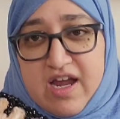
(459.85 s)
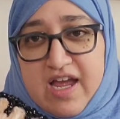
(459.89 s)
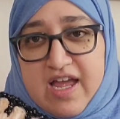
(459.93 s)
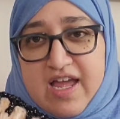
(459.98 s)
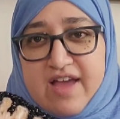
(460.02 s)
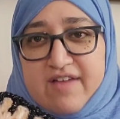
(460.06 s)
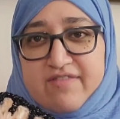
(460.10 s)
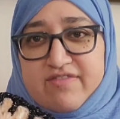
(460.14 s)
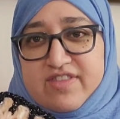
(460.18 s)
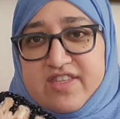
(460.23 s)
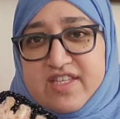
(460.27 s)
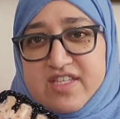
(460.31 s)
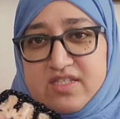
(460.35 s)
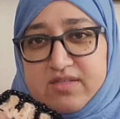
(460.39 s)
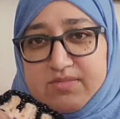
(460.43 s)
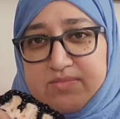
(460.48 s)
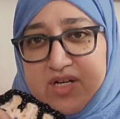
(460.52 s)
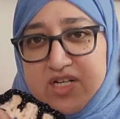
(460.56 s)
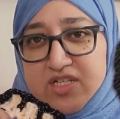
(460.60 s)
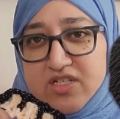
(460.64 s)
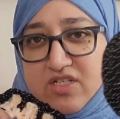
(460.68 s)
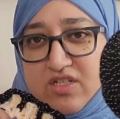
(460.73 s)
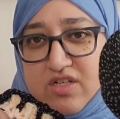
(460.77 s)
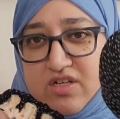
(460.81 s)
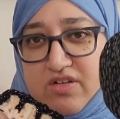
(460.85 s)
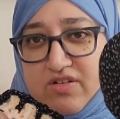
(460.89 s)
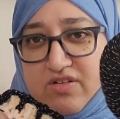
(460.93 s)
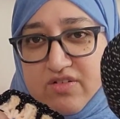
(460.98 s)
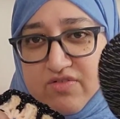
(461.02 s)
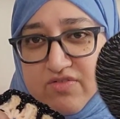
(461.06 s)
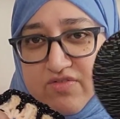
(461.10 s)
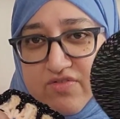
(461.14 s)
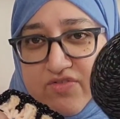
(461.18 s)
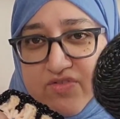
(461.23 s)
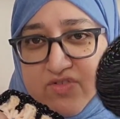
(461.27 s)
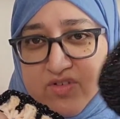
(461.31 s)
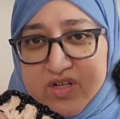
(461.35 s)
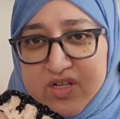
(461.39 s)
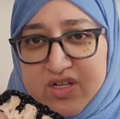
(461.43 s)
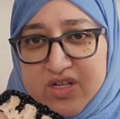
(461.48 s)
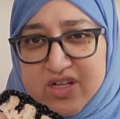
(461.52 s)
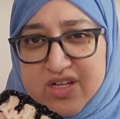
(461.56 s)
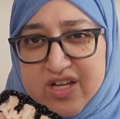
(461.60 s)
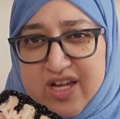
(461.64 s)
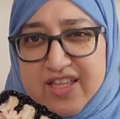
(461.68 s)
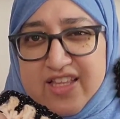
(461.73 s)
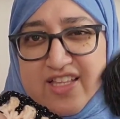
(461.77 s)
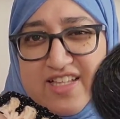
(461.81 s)
I have this much of,
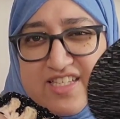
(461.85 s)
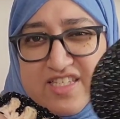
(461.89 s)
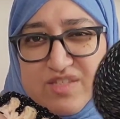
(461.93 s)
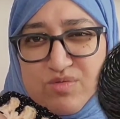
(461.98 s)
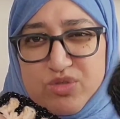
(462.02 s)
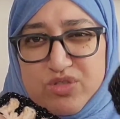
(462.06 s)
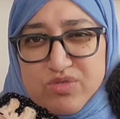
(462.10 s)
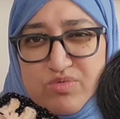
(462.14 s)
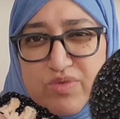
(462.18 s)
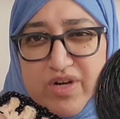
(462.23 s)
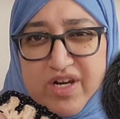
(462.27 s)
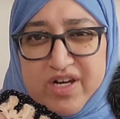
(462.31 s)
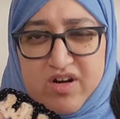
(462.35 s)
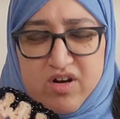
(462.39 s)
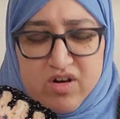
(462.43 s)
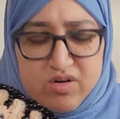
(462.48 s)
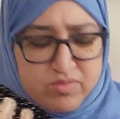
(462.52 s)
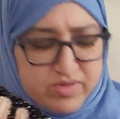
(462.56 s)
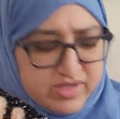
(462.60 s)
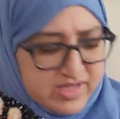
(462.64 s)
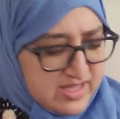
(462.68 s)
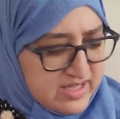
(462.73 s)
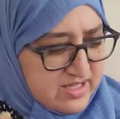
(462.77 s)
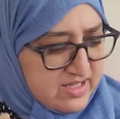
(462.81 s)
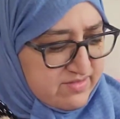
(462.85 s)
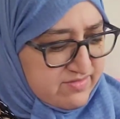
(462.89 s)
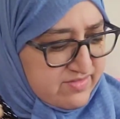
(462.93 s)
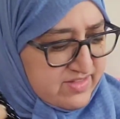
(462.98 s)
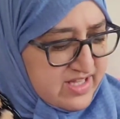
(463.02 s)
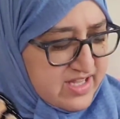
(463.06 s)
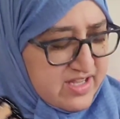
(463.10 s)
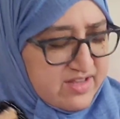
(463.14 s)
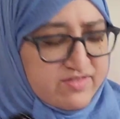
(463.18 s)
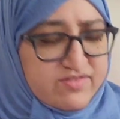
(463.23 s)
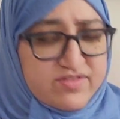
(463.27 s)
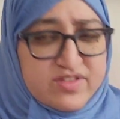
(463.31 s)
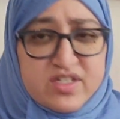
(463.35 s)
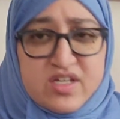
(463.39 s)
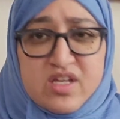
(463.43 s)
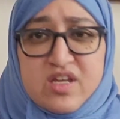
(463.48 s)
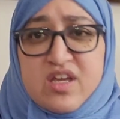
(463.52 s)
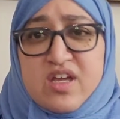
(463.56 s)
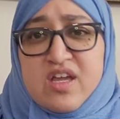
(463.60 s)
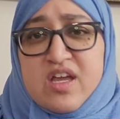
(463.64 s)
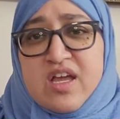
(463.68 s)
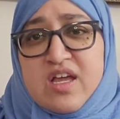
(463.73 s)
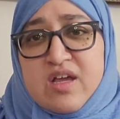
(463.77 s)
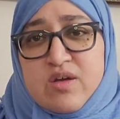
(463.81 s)
I think this was Red Heart with Love left,
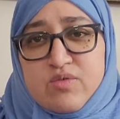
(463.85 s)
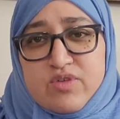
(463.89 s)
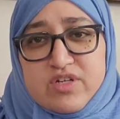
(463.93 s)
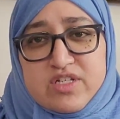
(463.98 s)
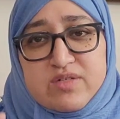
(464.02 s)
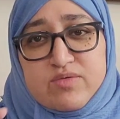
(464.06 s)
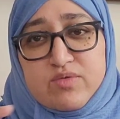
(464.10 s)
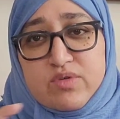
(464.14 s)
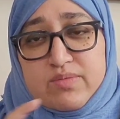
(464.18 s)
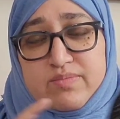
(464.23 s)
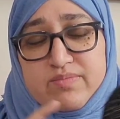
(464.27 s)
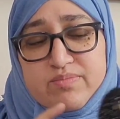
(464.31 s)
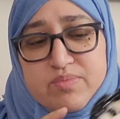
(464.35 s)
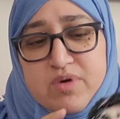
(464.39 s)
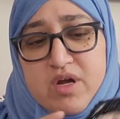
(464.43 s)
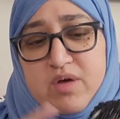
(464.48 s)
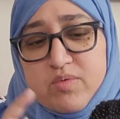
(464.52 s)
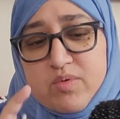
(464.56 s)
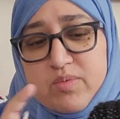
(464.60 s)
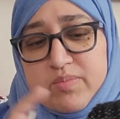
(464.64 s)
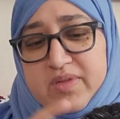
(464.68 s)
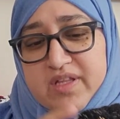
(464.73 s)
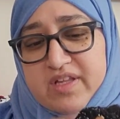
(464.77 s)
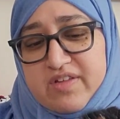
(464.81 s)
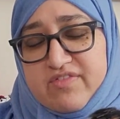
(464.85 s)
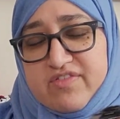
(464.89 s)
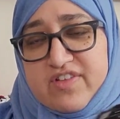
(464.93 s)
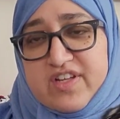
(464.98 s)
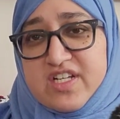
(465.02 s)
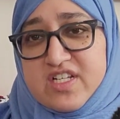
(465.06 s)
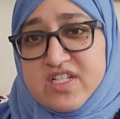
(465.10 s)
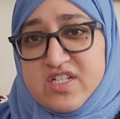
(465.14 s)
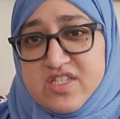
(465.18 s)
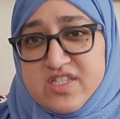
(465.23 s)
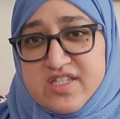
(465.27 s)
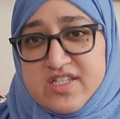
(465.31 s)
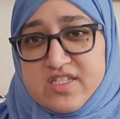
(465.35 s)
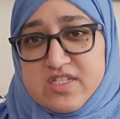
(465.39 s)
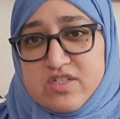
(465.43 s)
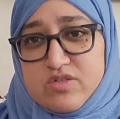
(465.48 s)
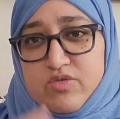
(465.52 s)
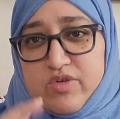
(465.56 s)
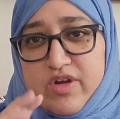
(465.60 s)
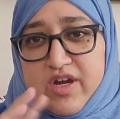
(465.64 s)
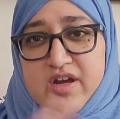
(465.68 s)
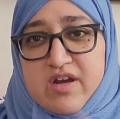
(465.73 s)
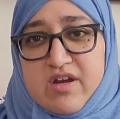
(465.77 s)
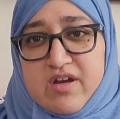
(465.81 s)
which will probably finish this
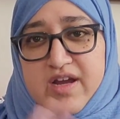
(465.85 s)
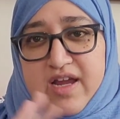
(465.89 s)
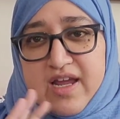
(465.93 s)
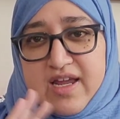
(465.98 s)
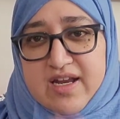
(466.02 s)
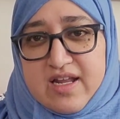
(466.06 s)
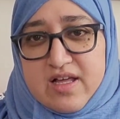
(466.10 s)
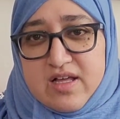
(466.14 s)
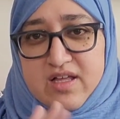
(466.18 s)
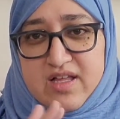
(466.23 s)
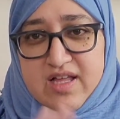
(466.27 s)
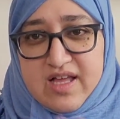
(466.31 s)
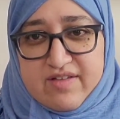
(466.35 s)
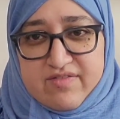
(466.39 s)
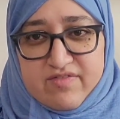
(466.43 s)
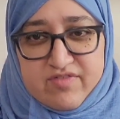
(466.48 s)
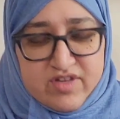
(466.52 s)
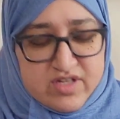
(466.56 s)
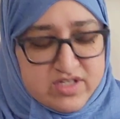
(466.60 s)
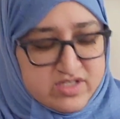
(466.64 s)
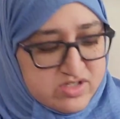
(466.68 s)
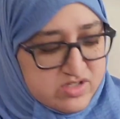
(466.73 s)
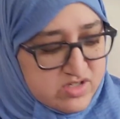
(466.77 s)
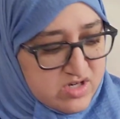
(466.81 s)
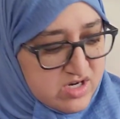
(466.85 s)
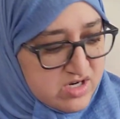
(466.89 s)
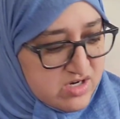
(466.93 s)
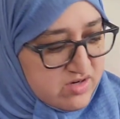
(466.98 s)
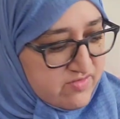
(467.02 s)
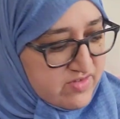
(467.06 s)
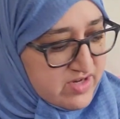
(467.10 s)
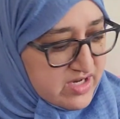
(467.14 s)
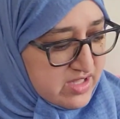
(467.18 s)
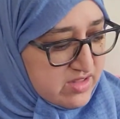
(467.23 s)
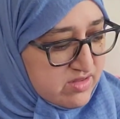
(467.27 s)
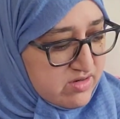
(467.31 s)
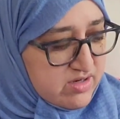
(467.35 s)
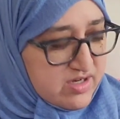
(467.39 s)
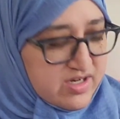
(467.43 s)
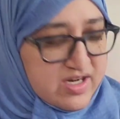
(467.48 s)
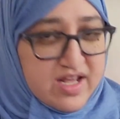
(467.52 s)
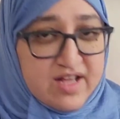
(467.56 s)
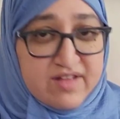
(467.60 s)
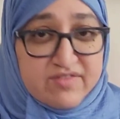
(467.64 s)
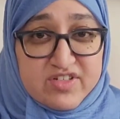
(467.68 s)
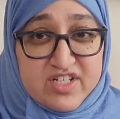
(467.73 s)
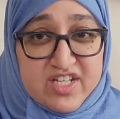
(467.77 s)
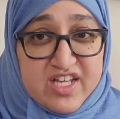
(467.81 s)
square and I'll have a start of another and
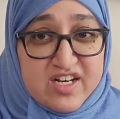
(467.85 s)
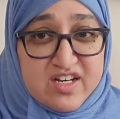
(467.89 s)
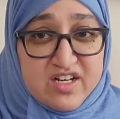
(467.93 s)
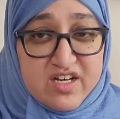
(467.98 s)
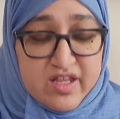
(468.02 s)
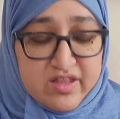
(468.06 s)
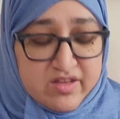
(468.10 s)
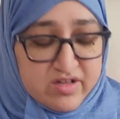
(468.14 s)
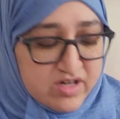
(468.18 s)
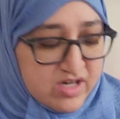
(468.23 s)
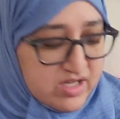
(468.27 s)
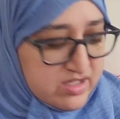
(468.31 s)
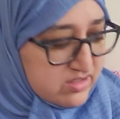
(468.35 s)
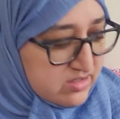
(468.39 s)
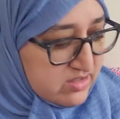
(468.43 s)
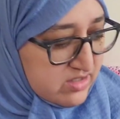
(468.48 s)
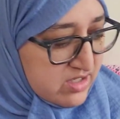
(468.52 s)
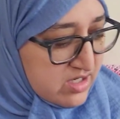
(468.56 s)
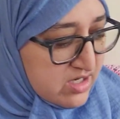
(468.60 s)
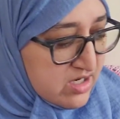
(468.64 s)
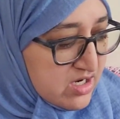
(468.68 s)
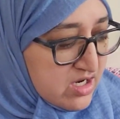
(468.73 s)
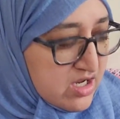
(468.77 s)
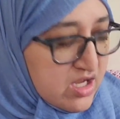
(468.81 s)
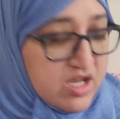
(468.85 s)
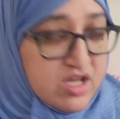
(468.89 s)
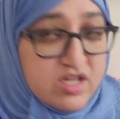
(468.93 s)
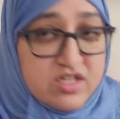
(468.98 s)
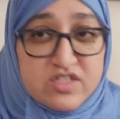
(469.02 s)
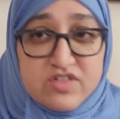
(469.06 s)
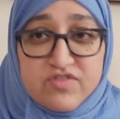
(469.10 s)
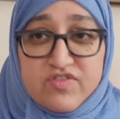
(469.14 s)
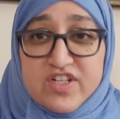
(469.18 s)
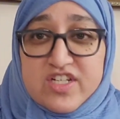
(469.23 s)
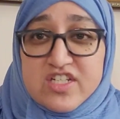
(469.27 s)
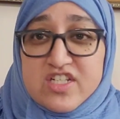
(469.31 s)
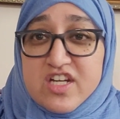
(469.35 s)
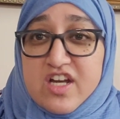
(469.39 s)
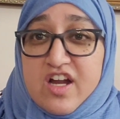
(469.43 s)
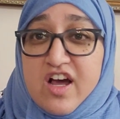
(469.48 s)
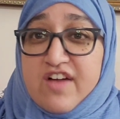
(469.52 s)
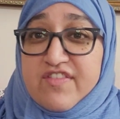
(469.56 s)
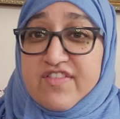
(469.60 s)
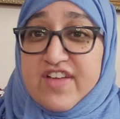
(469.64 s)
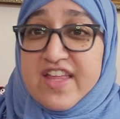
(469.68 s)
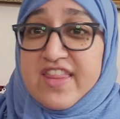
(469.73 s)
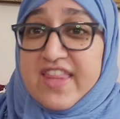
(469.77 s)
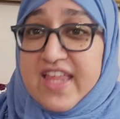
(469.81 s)
I'll have to get another color to finish it
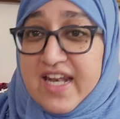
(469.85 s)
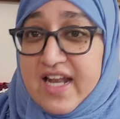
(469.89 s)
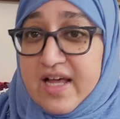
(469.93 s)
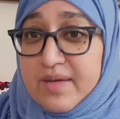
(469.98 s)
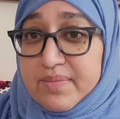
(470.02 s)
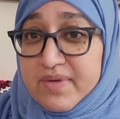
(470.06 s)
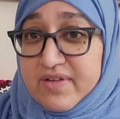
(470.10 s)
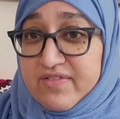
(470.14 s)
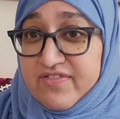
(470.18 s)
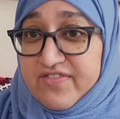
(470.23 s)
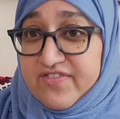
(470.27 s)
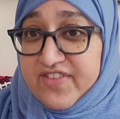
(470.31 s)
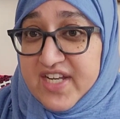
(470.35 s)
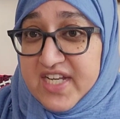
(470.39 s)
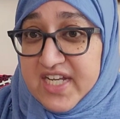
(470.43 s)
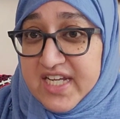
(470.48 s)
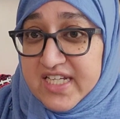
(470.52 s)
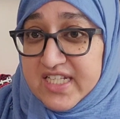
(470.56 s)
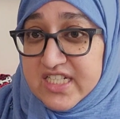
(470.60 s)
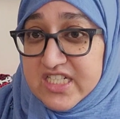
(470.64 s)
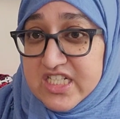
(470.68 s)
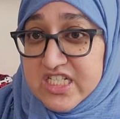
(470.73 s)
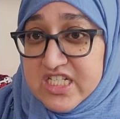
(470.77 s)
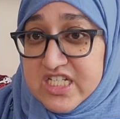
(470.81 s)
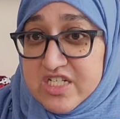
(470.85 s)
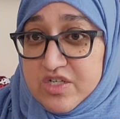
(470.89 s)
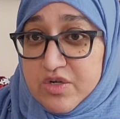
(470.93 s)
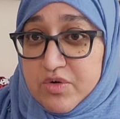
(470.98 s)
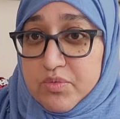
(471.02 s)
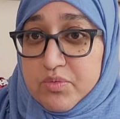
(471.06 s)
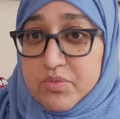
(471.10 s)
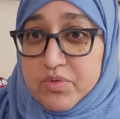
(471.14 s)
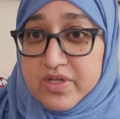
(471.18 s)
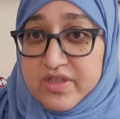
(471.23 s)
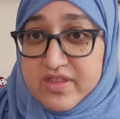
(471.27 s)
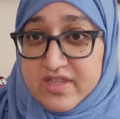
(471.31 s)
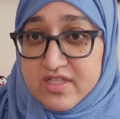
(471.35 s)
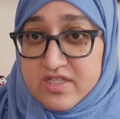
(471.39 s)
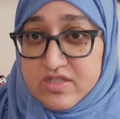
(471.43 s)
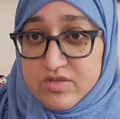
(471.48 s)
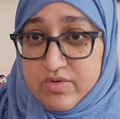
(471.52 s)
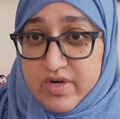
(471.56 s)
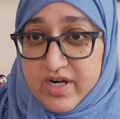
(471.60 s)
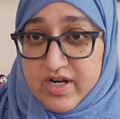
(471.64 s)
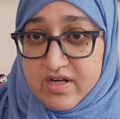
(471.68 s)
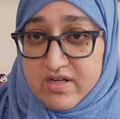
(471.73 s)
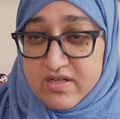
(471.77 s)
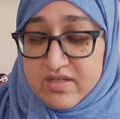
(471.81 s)
off and then I'll be finished with the
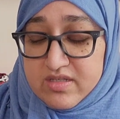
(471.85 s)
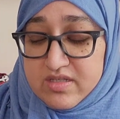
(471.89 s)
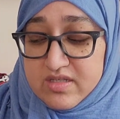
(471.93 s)
squares.